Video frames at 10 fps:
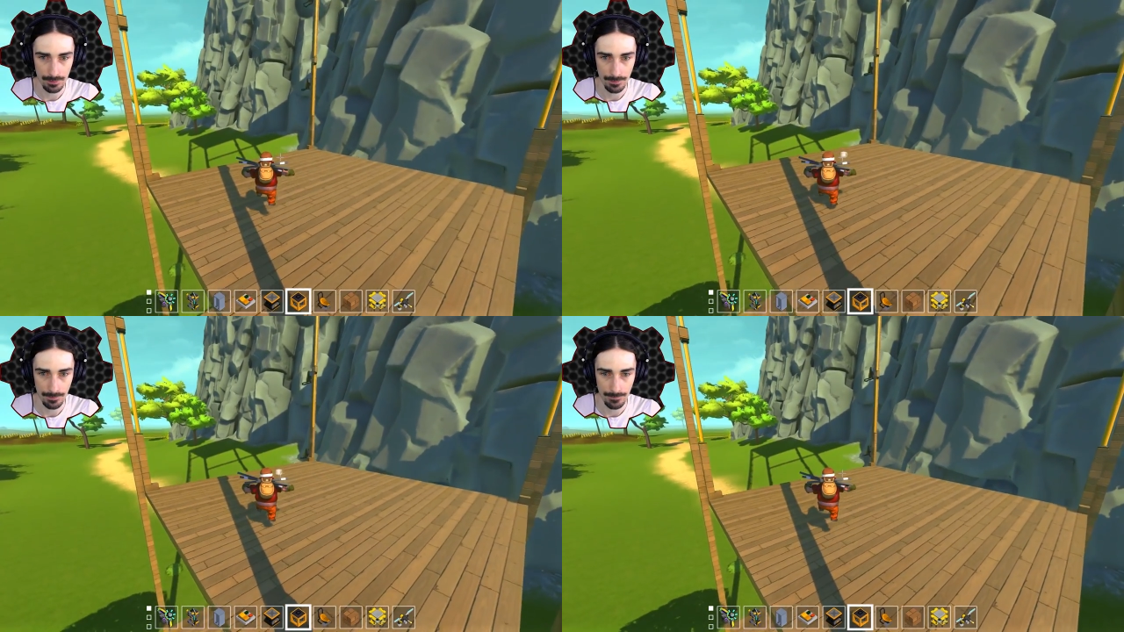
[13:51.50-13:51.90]

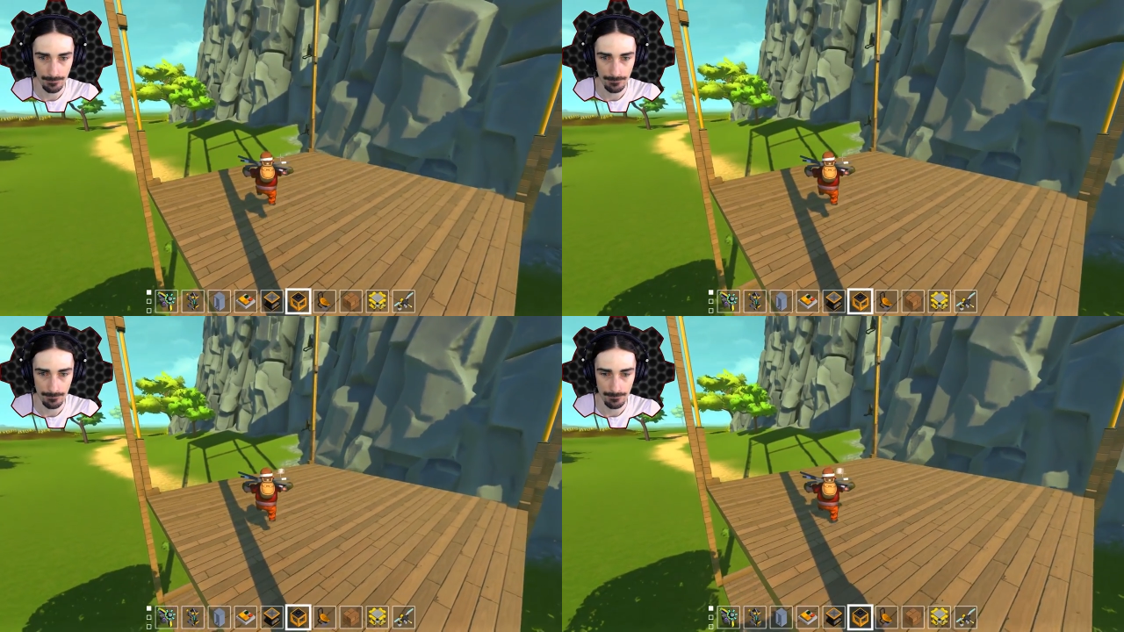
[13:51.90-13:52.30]

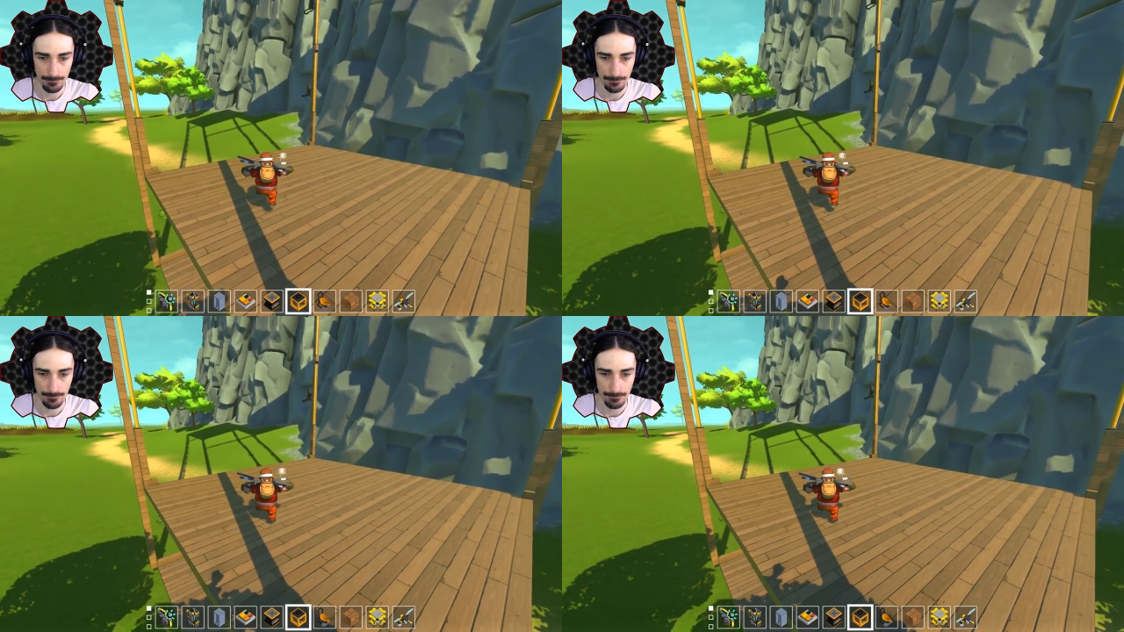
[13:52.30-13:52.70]

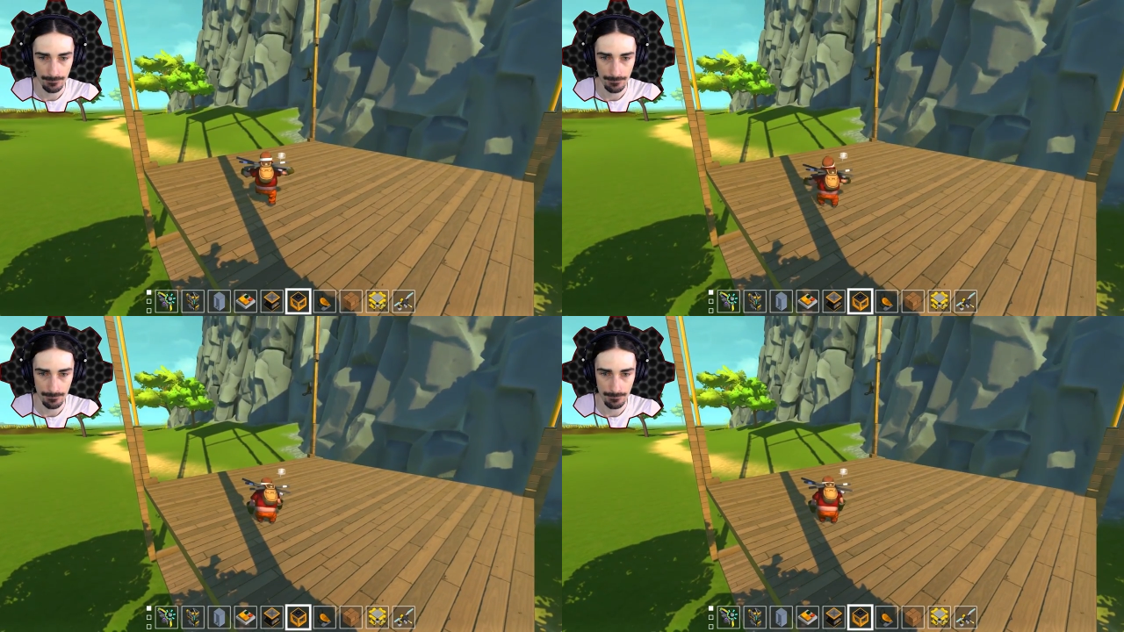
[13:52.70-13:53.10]

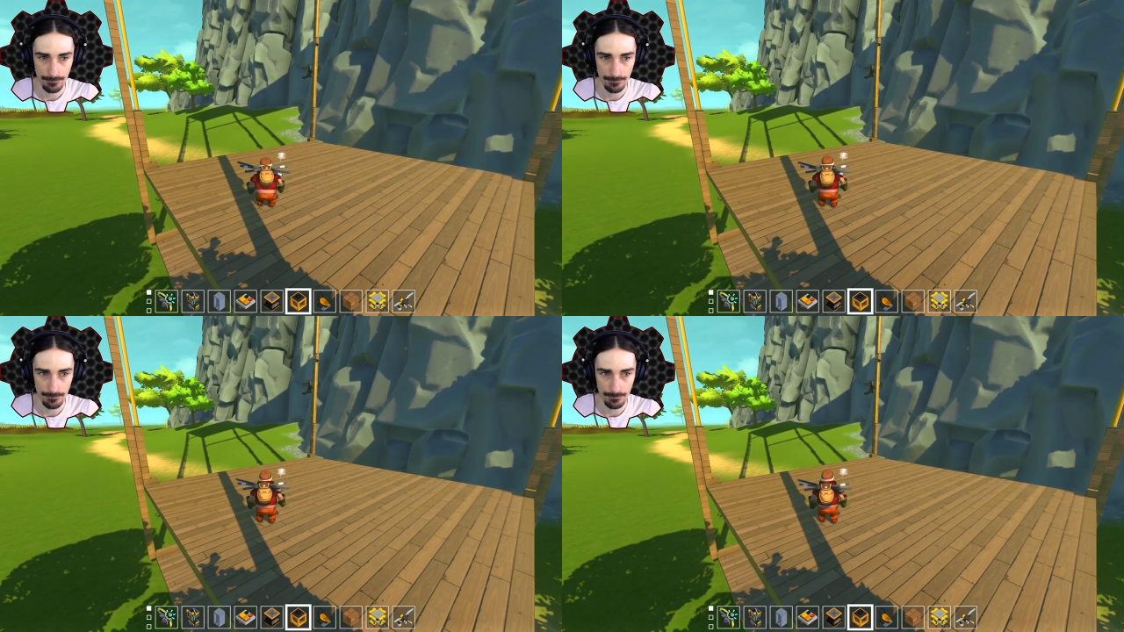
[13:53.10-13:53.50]

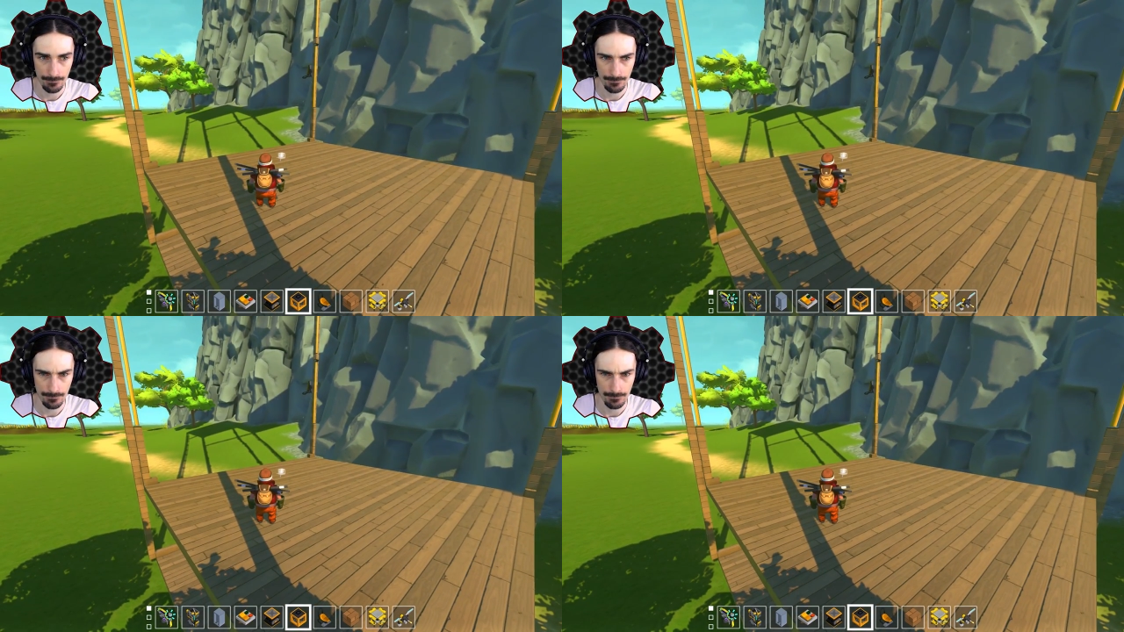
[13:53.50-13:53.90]

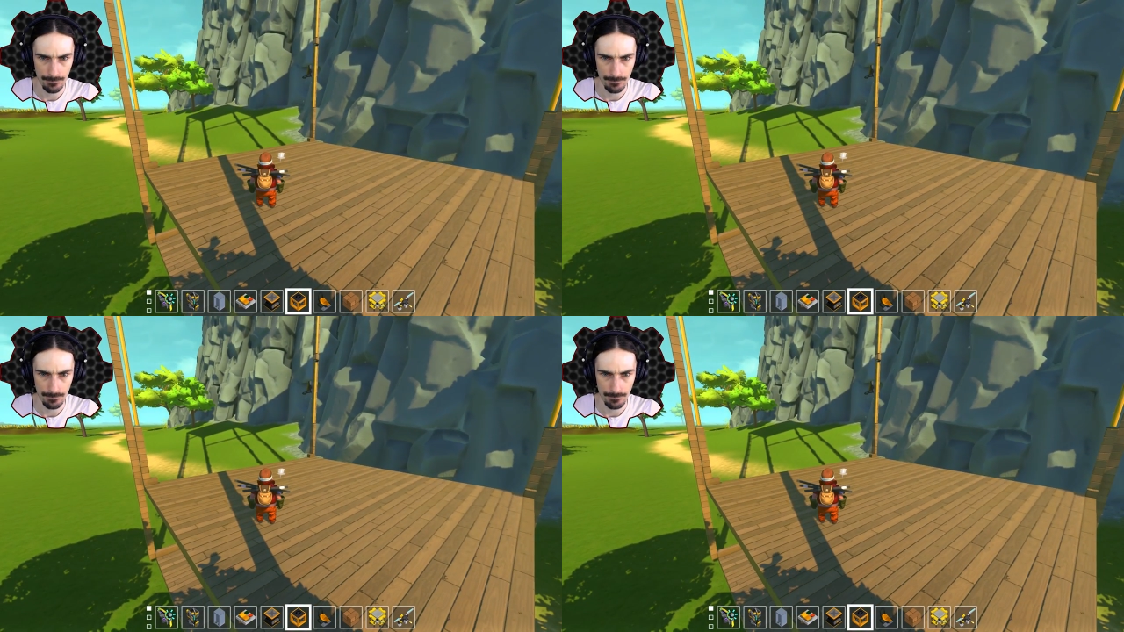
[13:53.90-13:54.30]

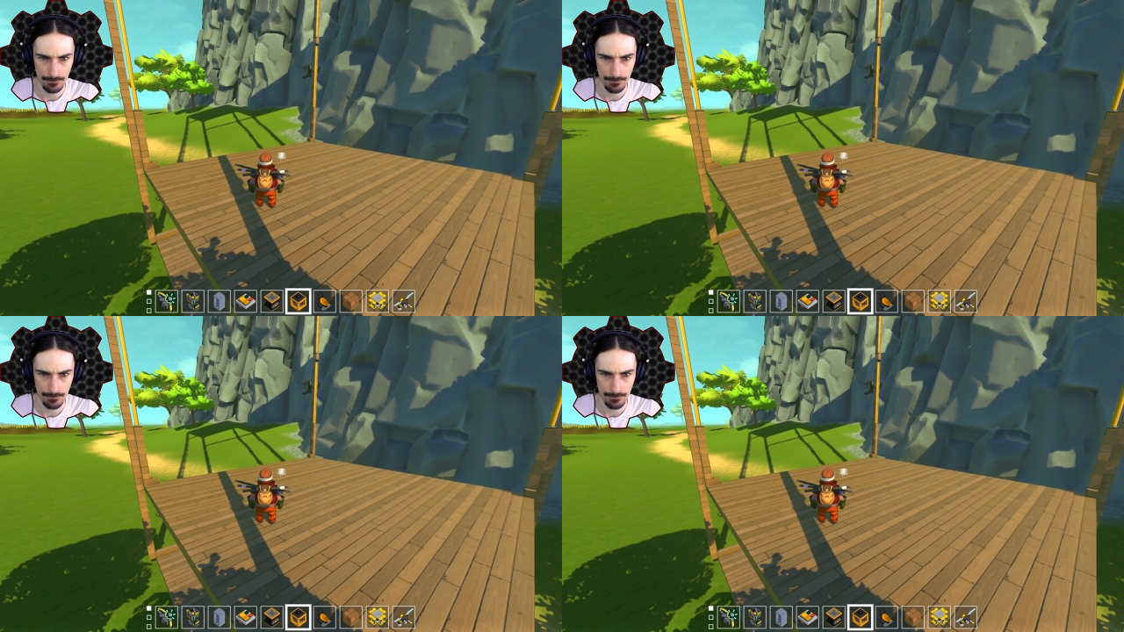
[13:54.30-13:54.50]
(no one is talking)